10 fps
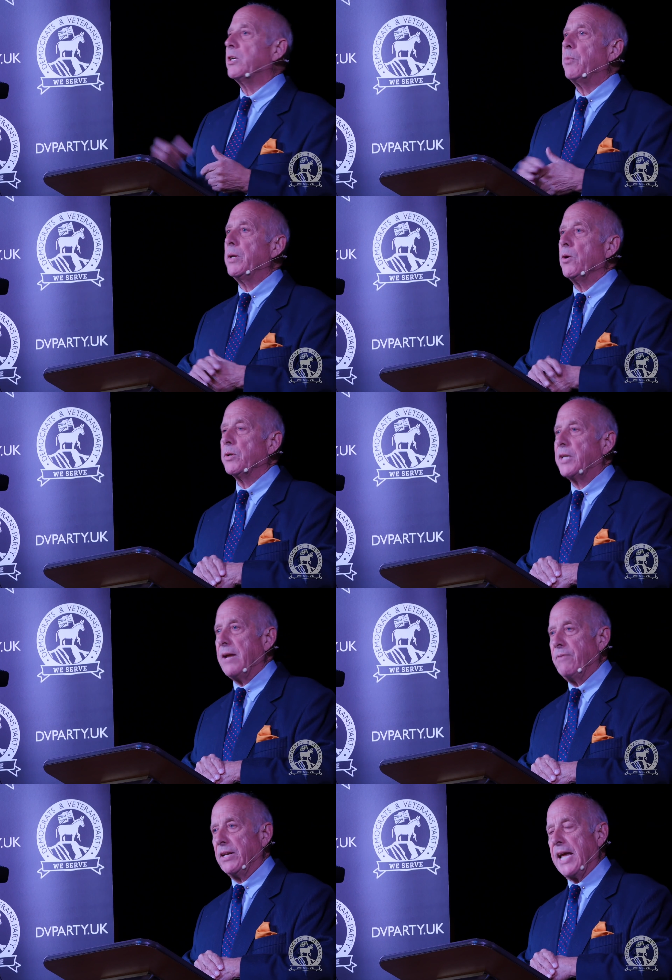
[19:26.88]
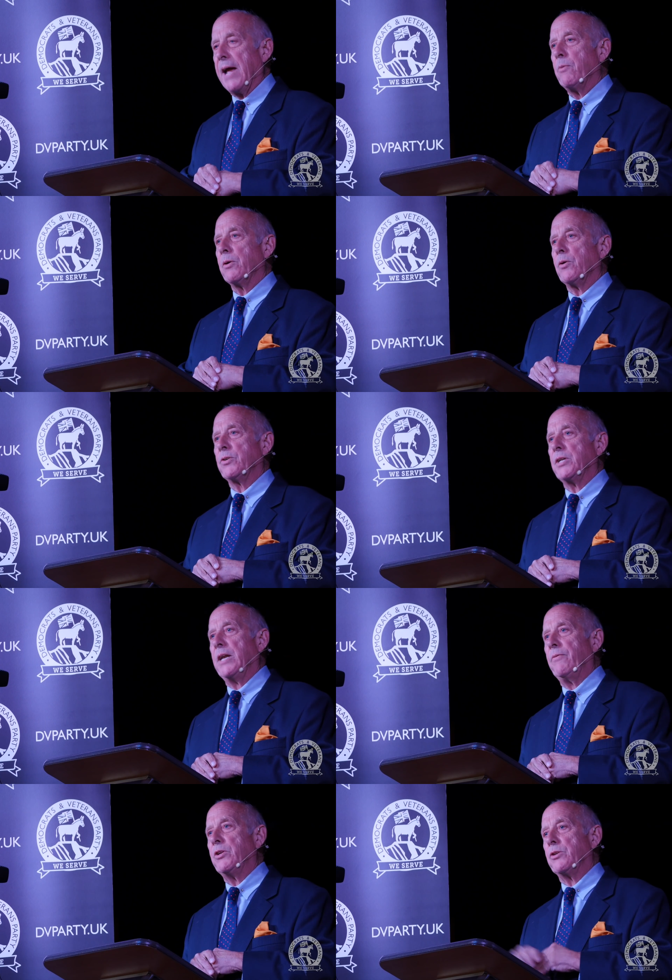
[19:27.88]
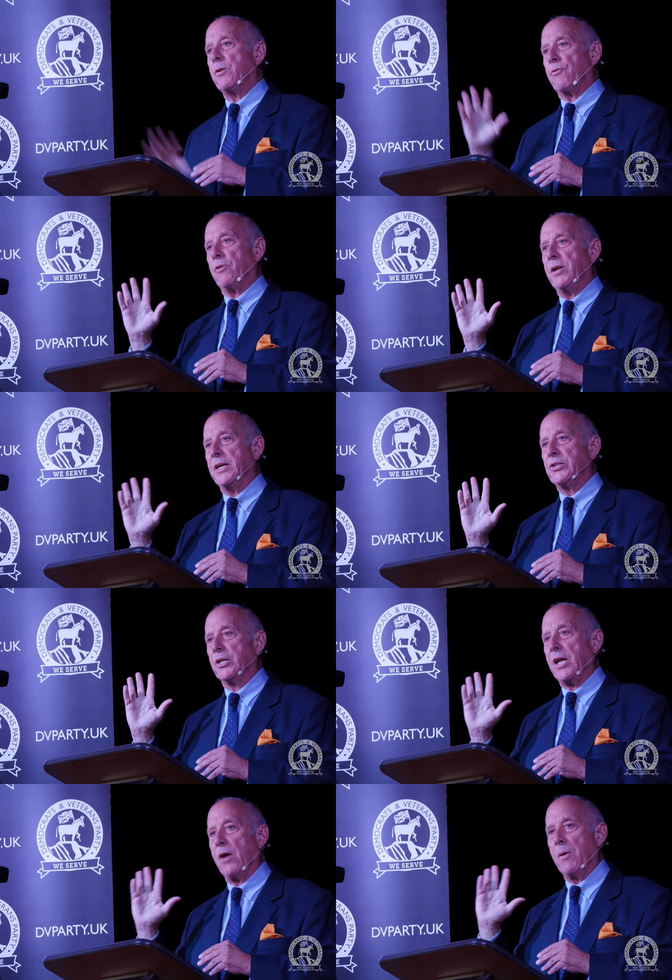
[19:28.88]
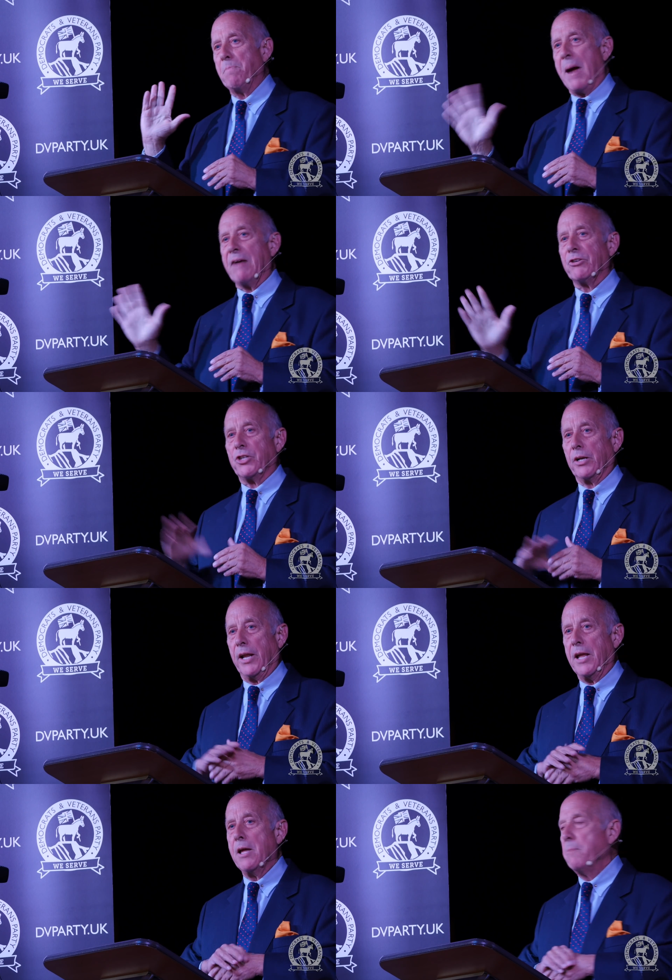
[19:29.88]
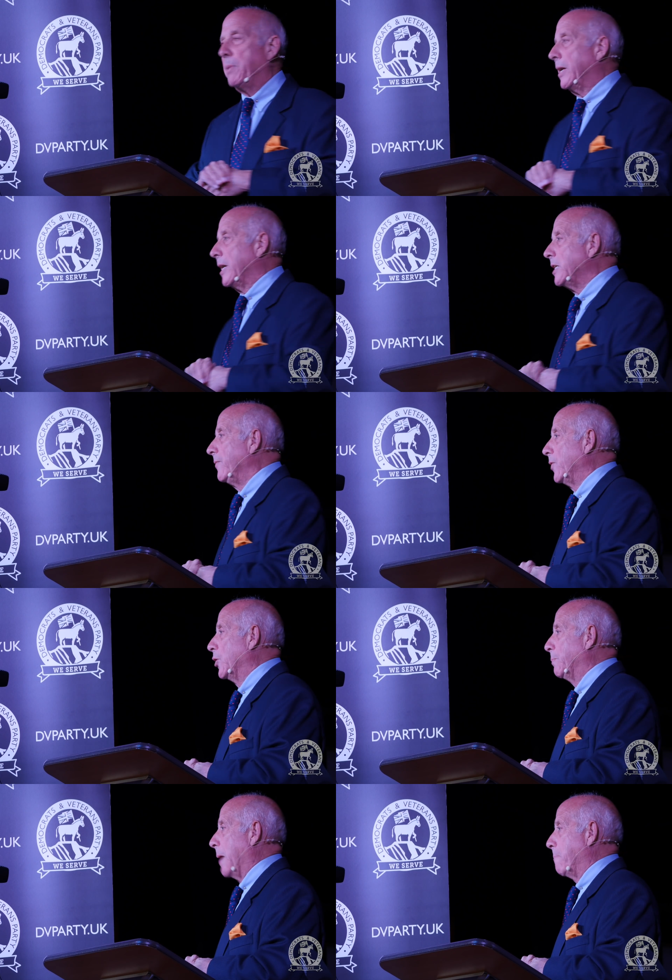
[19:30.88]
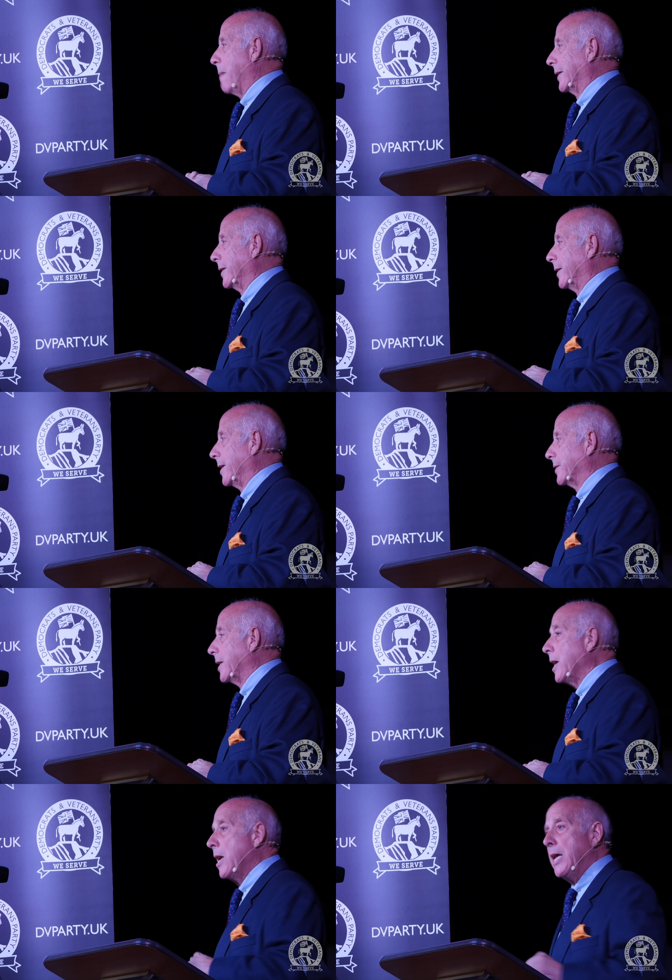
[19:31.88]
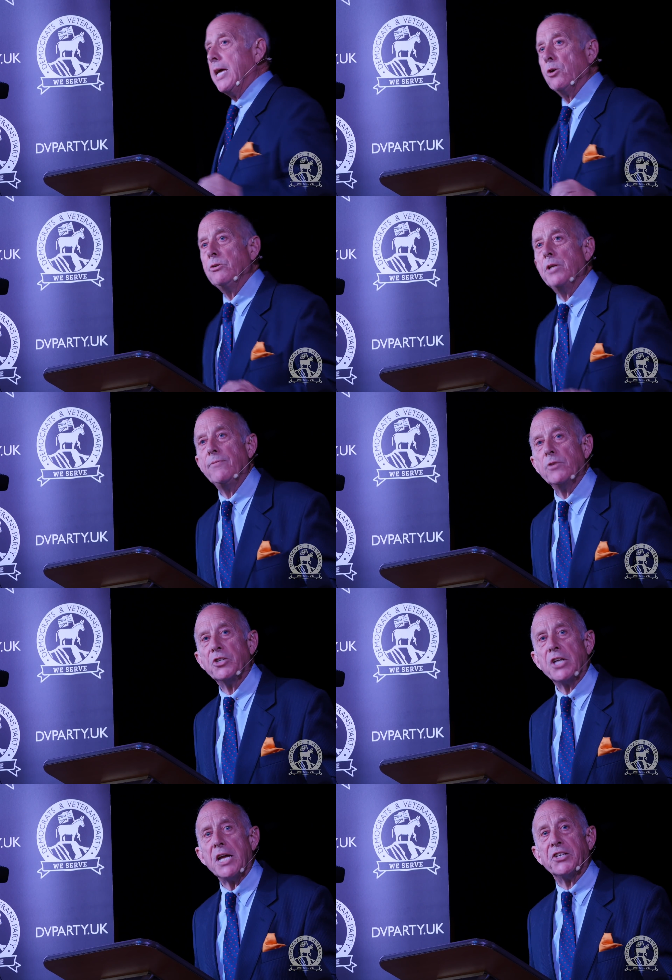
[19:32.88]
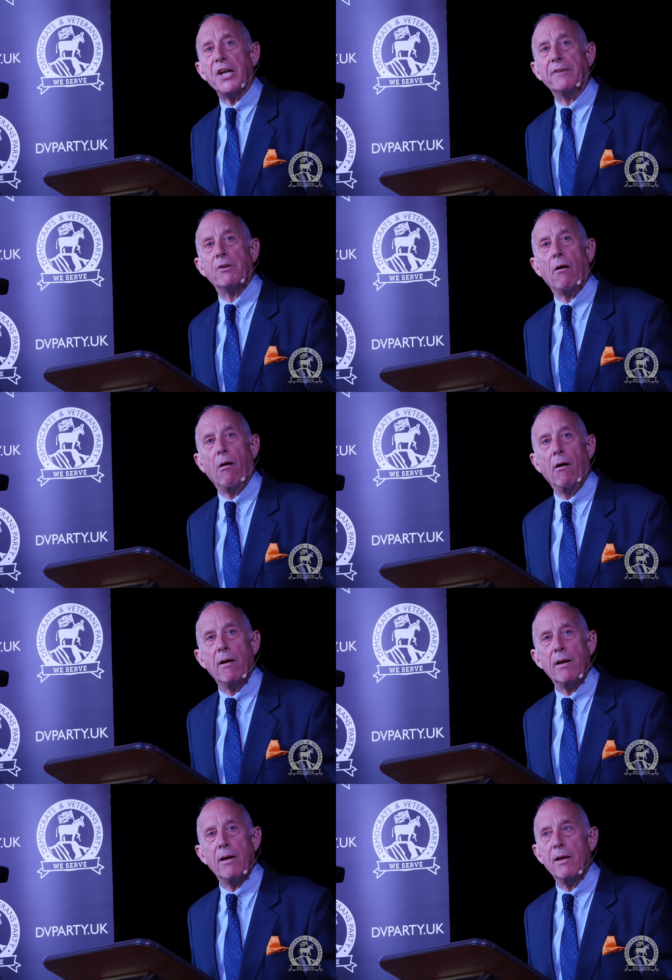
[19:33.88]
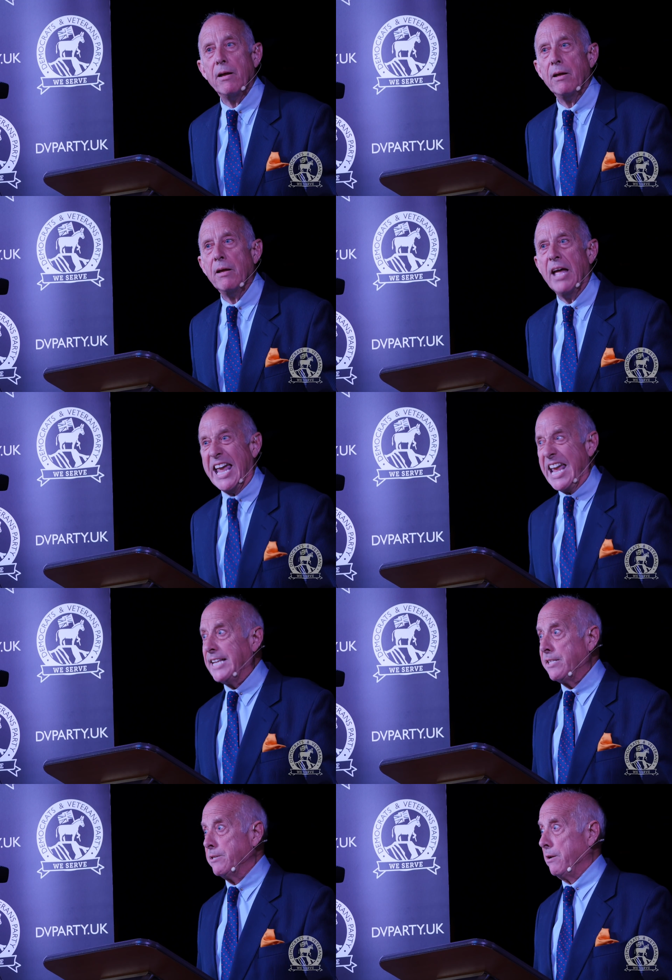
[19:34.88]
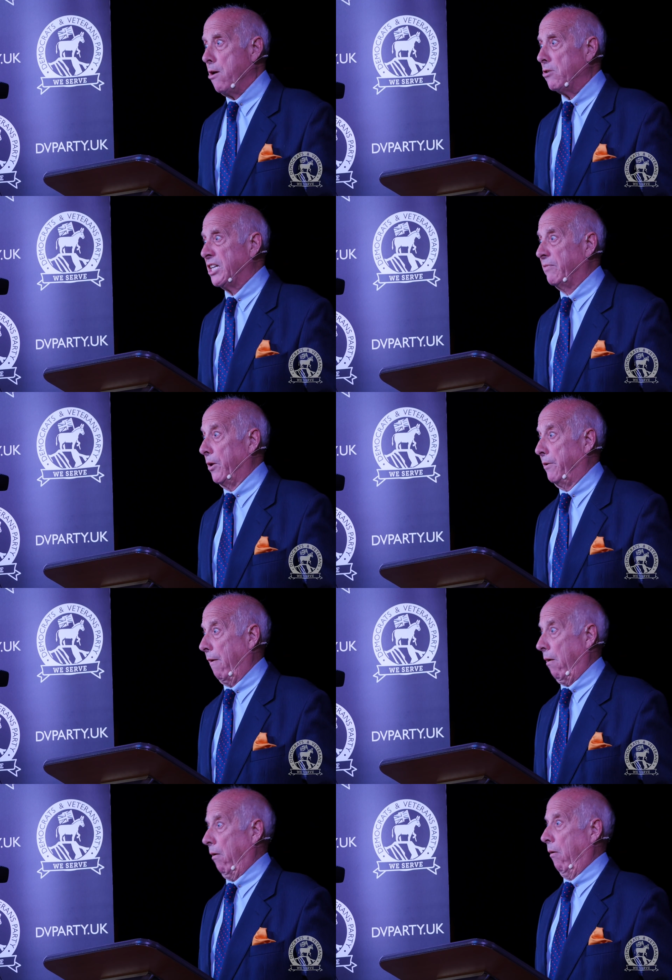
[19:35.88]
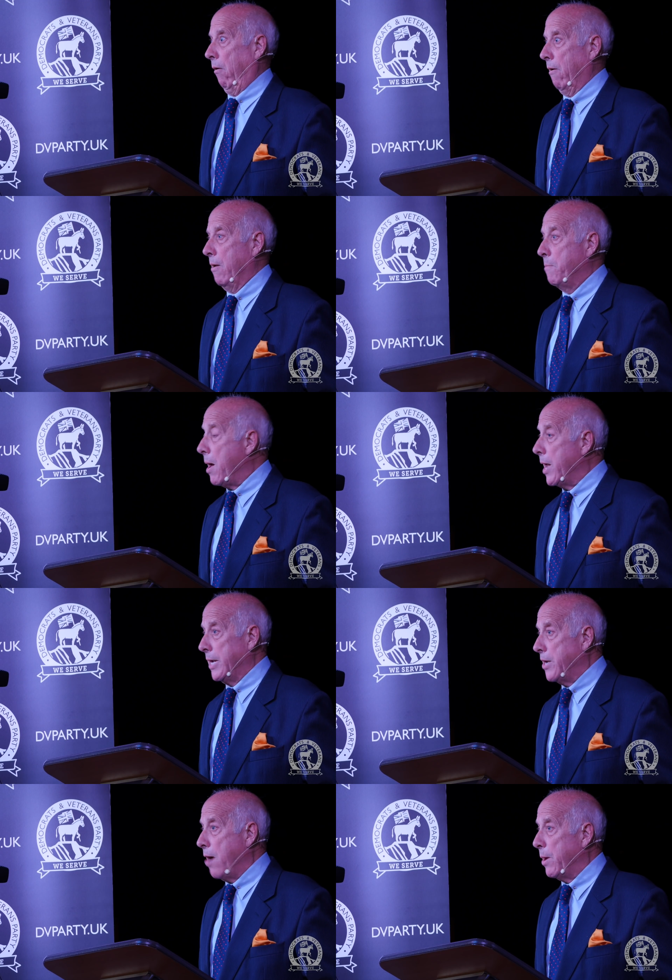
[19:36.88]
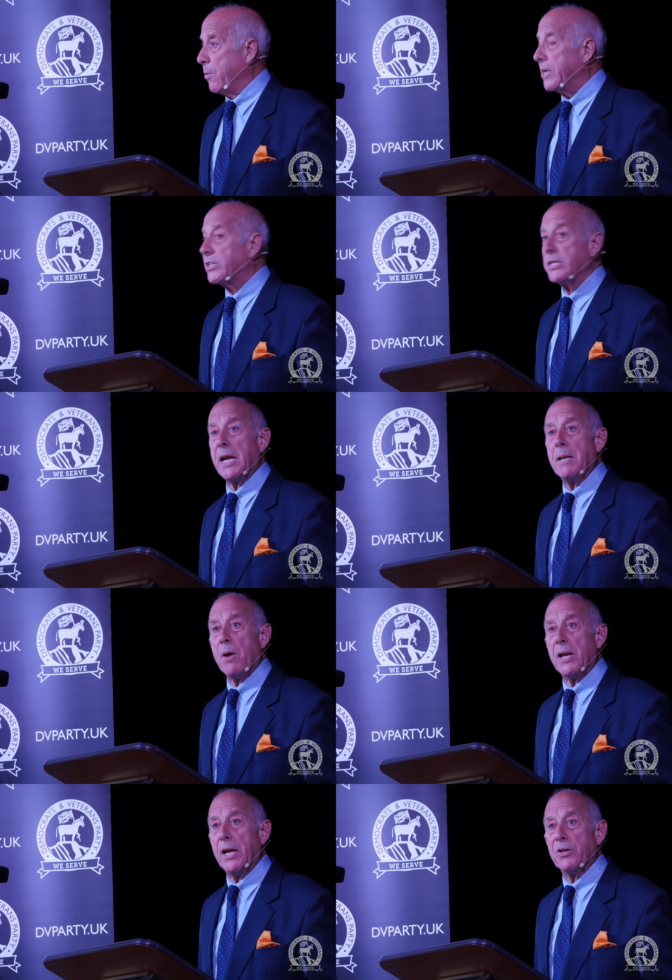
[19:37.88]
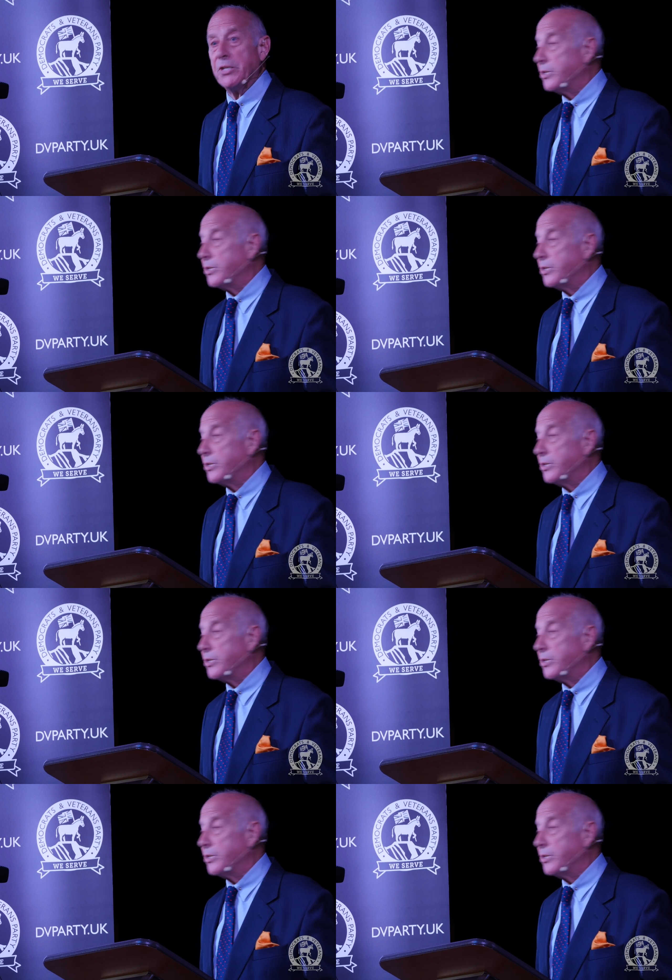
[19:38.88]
did we not, David Cameron on television 3 years ago, embarrassingly, being interviewed about Magna Carta. He couldn't even discuss it. Eton and Oxford. But nobody wasted any money on his